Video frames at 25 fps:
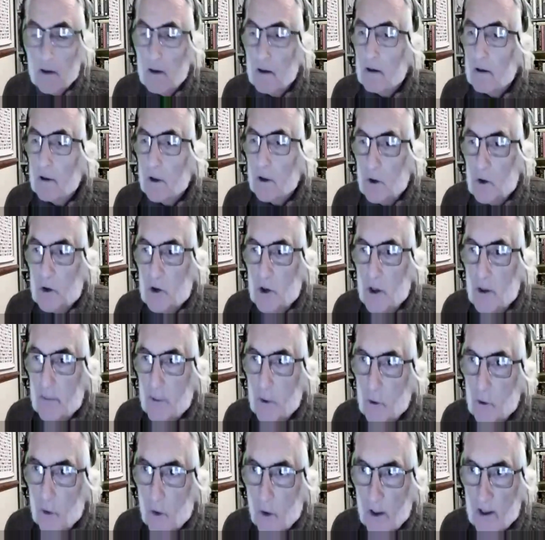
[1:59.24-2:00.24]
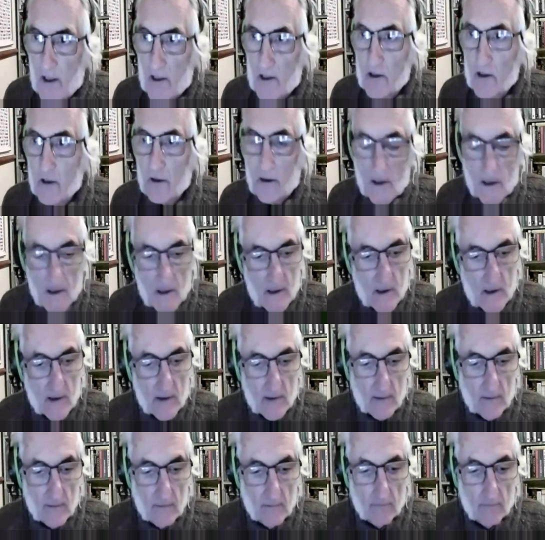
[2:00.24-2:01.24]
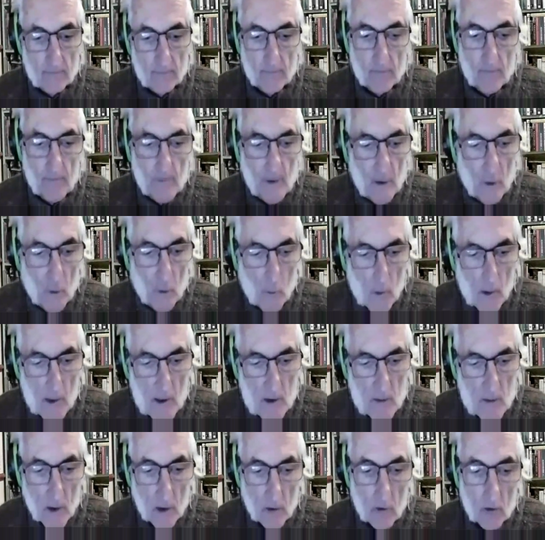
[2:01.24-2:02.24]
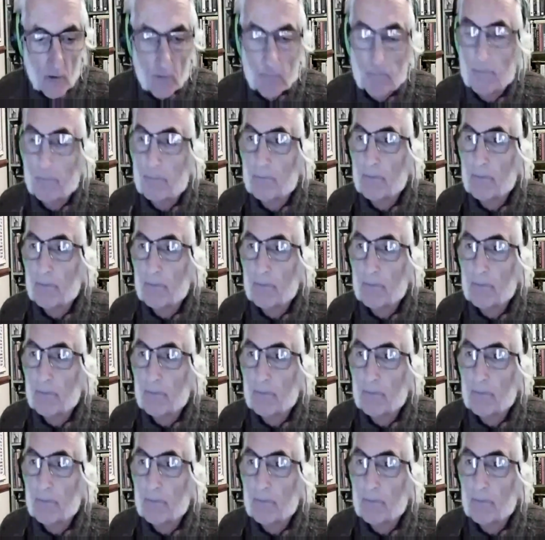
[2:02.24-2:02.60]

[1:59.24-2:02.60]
contribute questions. They're always welcome,